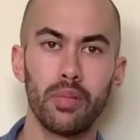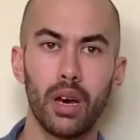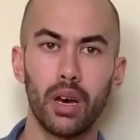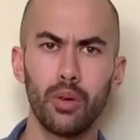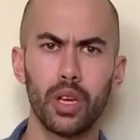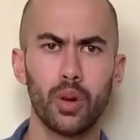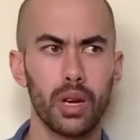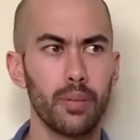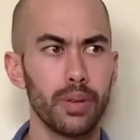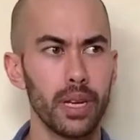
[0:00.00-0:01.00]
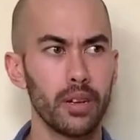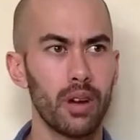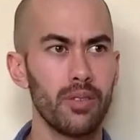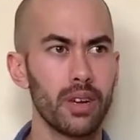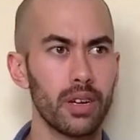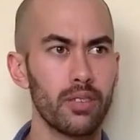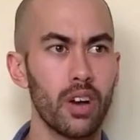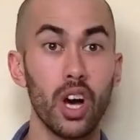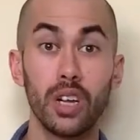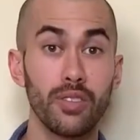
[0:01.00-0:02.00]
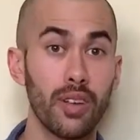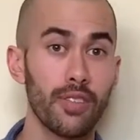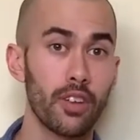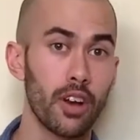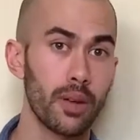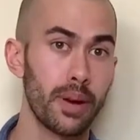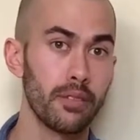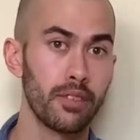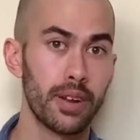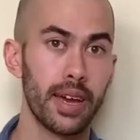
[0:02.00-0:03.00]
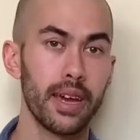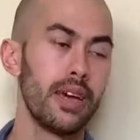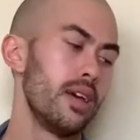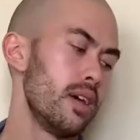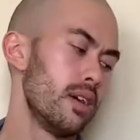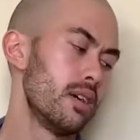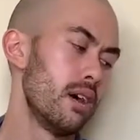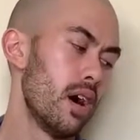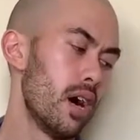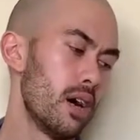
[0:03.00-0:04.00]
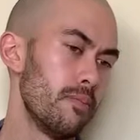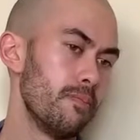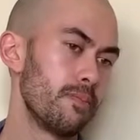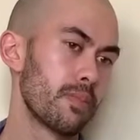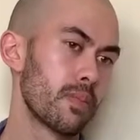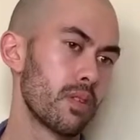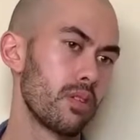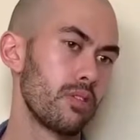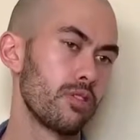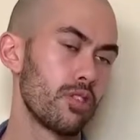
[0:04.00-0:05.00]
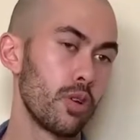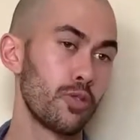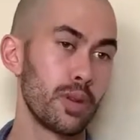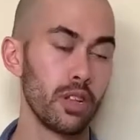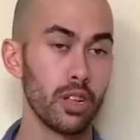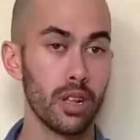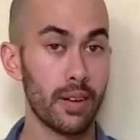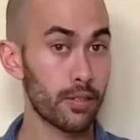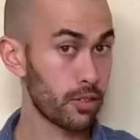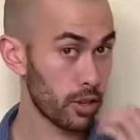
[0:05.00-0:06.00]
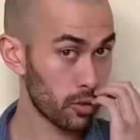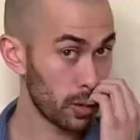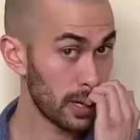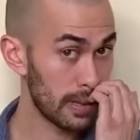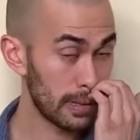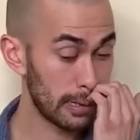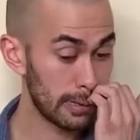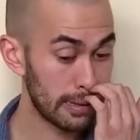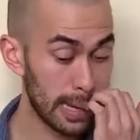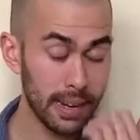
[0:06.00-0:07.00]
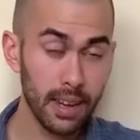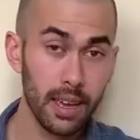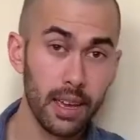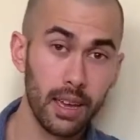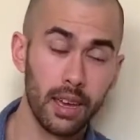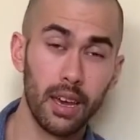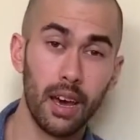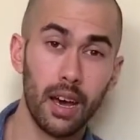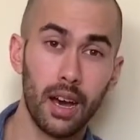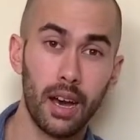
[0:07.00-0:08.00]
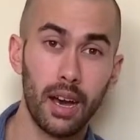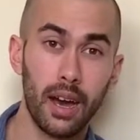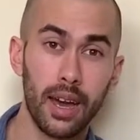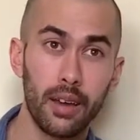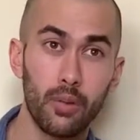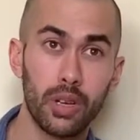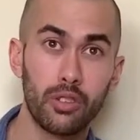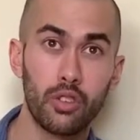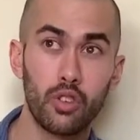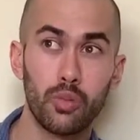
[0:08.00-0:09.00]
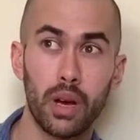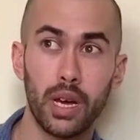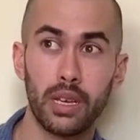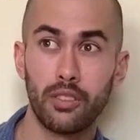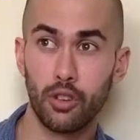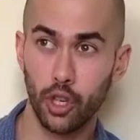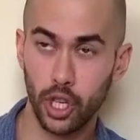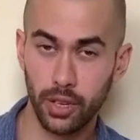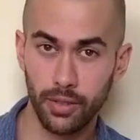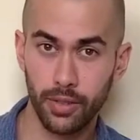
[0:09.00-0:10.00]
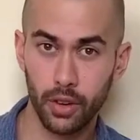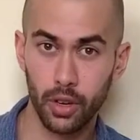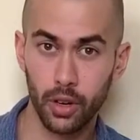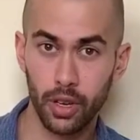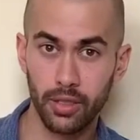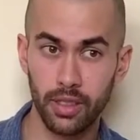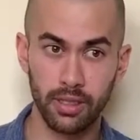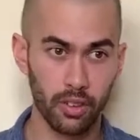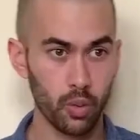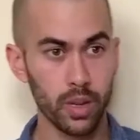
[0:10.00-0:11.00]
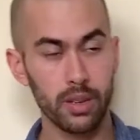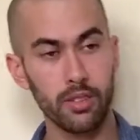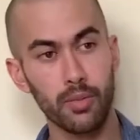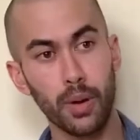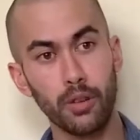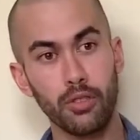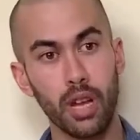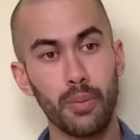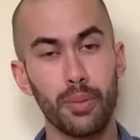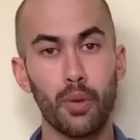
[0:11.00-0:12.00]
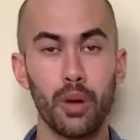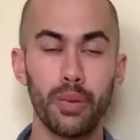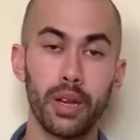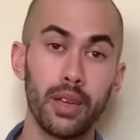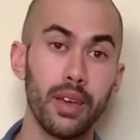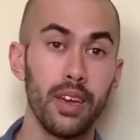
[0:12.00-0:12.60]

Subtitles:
a really quick update. I don't have like a ton of stuff to talk about today. So it's been a little after 6 weeks, as I just said. I went to my surgeon for the 6 weeks post-op appointment.